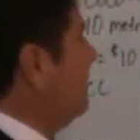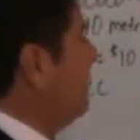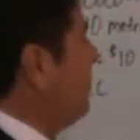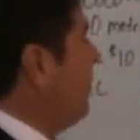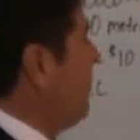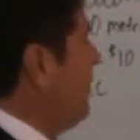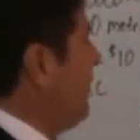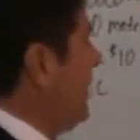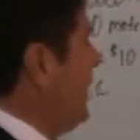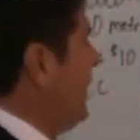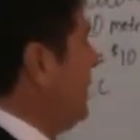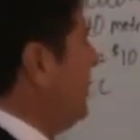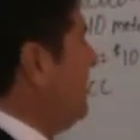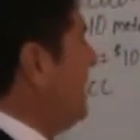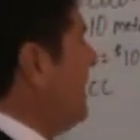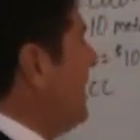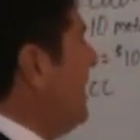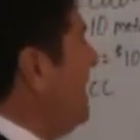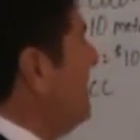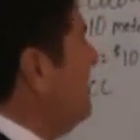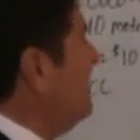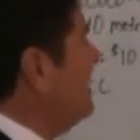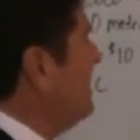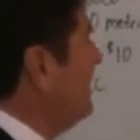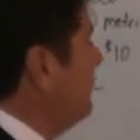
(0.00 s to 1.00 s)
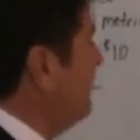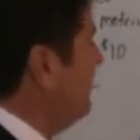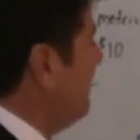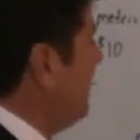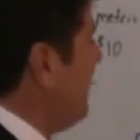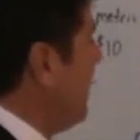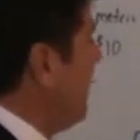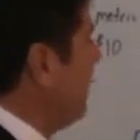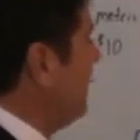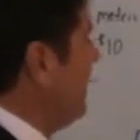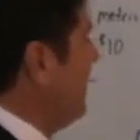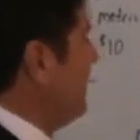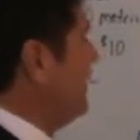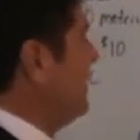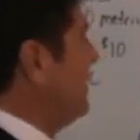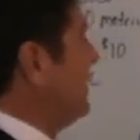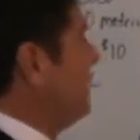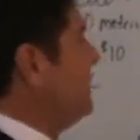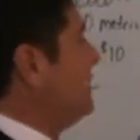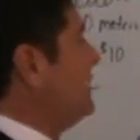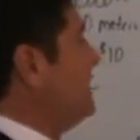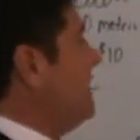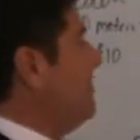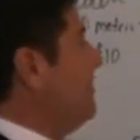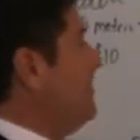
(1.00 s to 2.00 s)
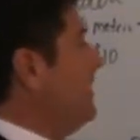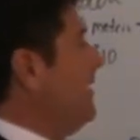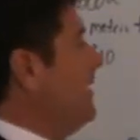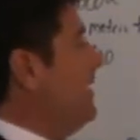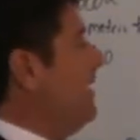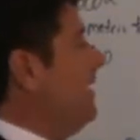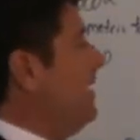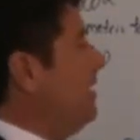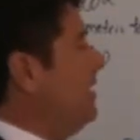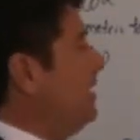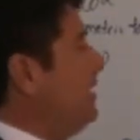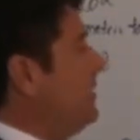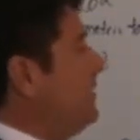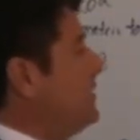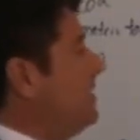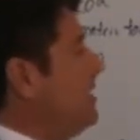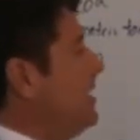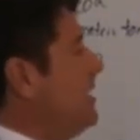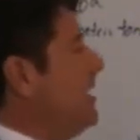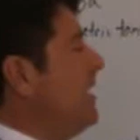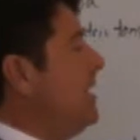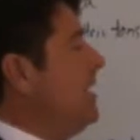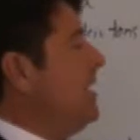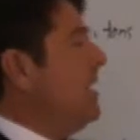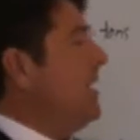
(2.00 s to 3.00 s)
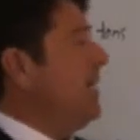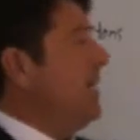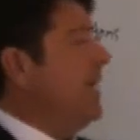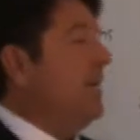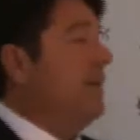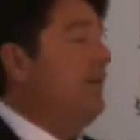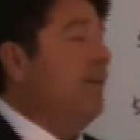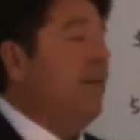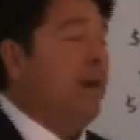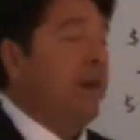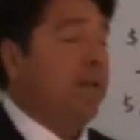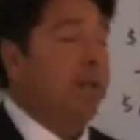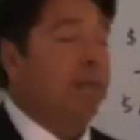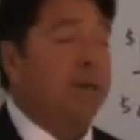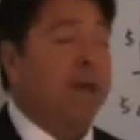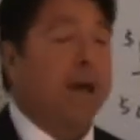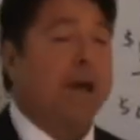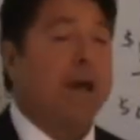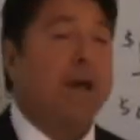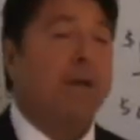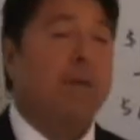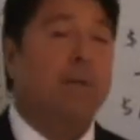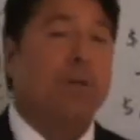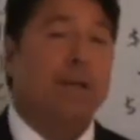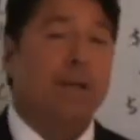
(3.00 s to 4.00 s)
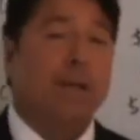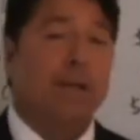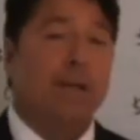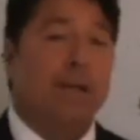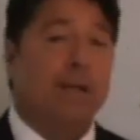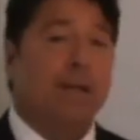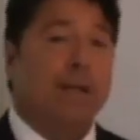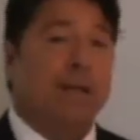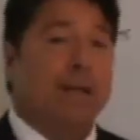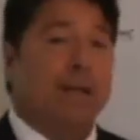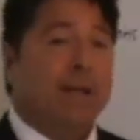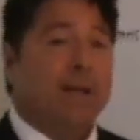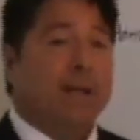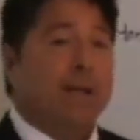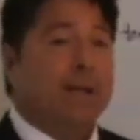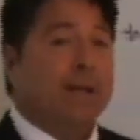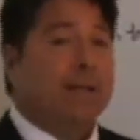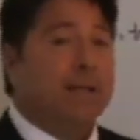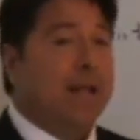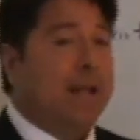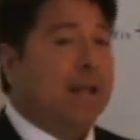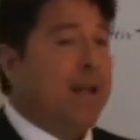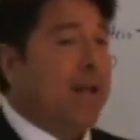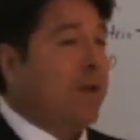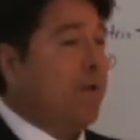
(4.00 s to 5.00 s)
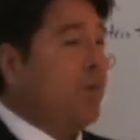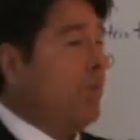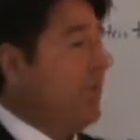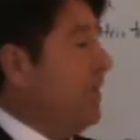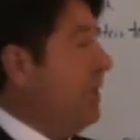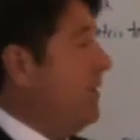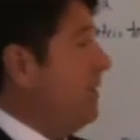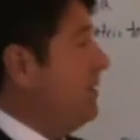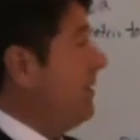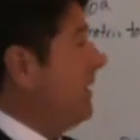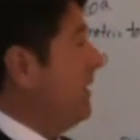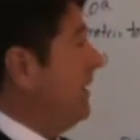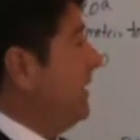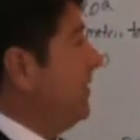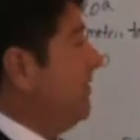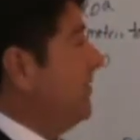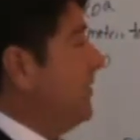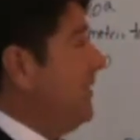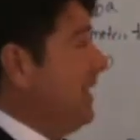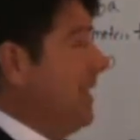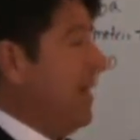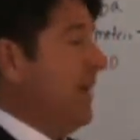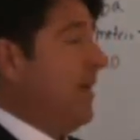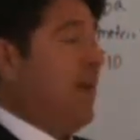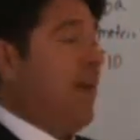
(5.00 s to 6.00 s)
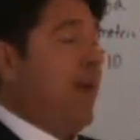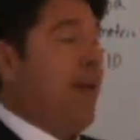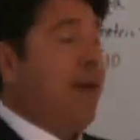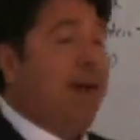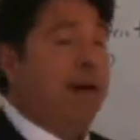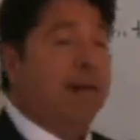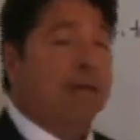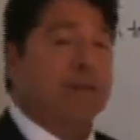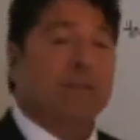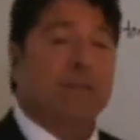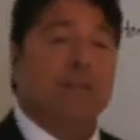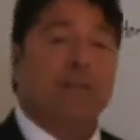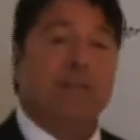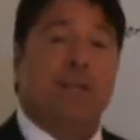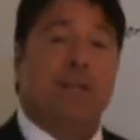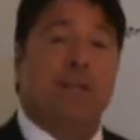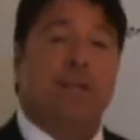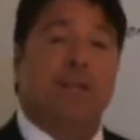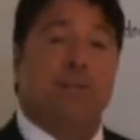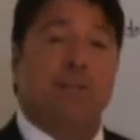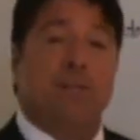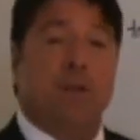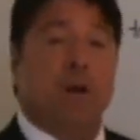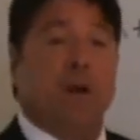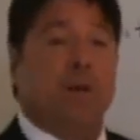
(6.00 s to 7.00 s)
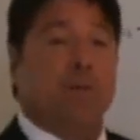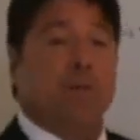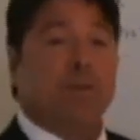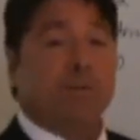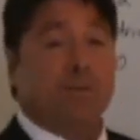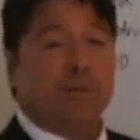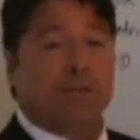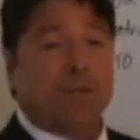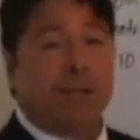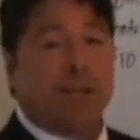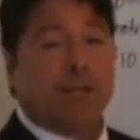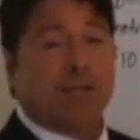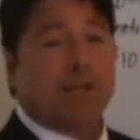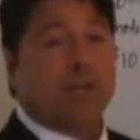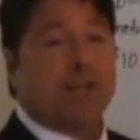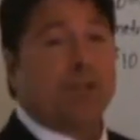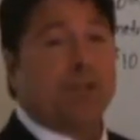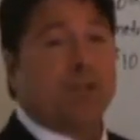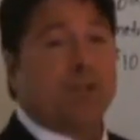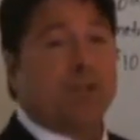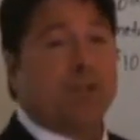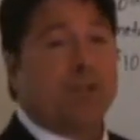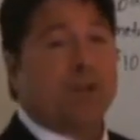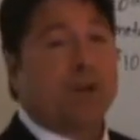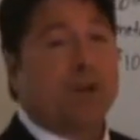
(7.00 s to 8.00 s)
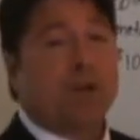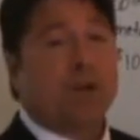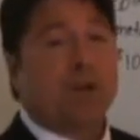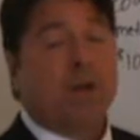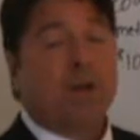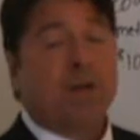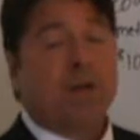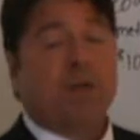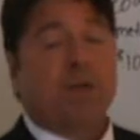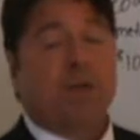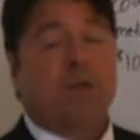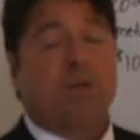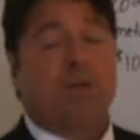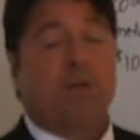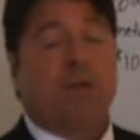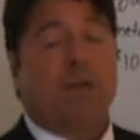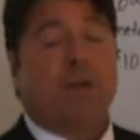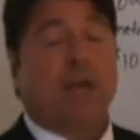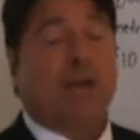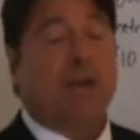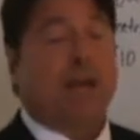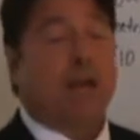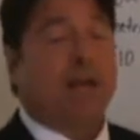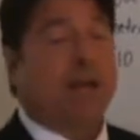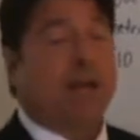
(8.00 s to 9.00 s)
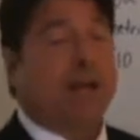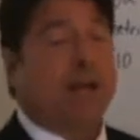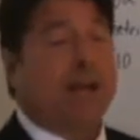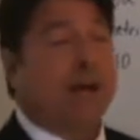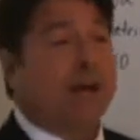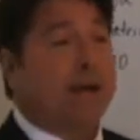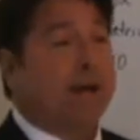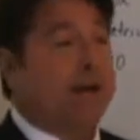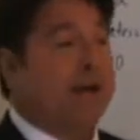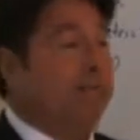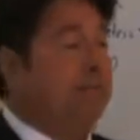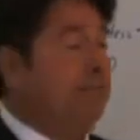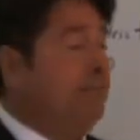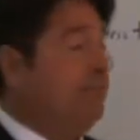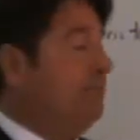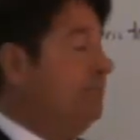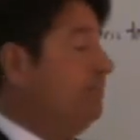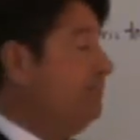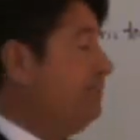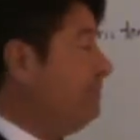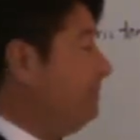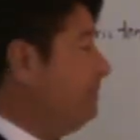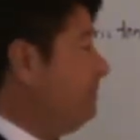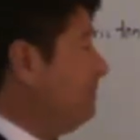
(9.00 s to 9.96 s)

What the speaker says: is $48,570 in available equity. That equity you can leave in the account just in case the market moves against you. You can,